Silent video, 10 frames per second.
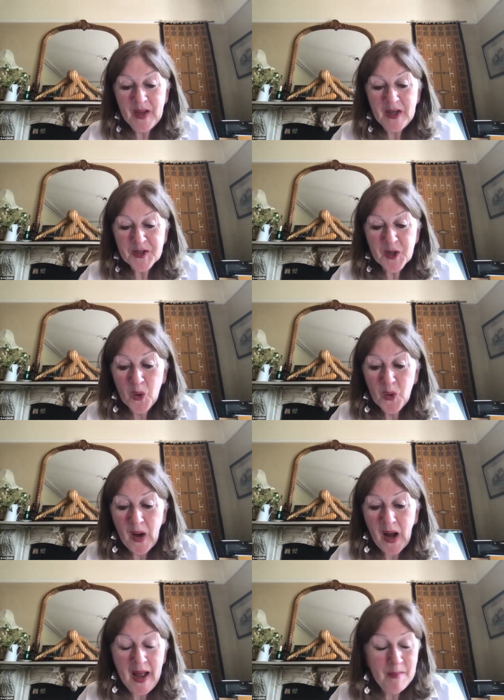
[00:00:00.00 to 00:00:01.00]

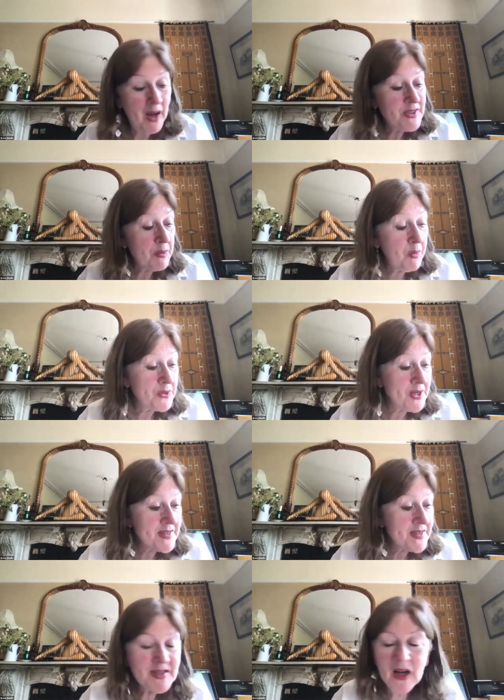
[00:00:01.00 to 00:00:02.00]
So I suppose in a
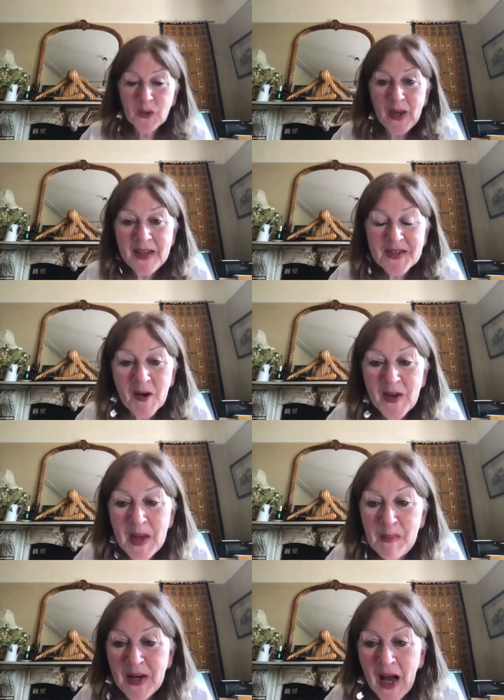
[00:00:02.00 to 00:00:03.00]
sense, okay, sorry,
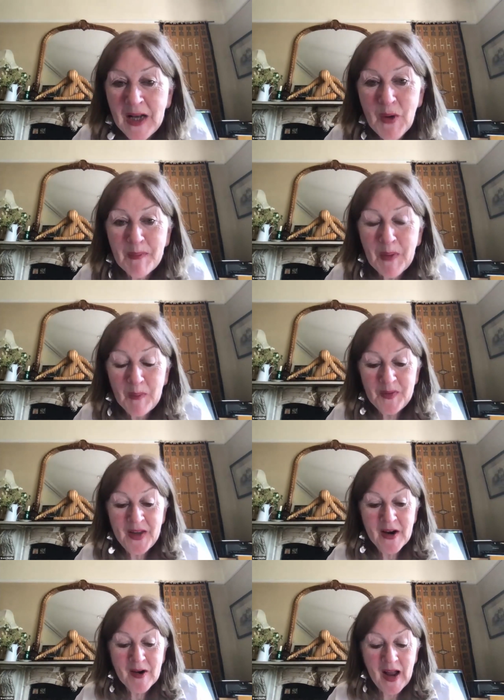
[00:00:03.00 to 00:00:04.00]
Eamon, I'll wrap up
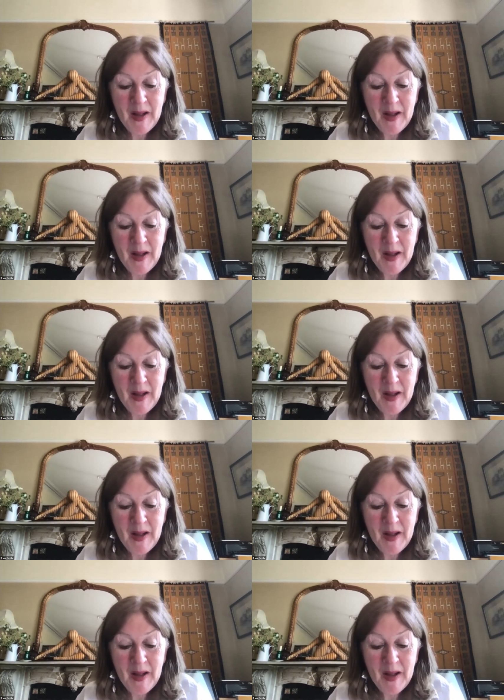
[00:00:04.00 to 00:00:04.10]
there.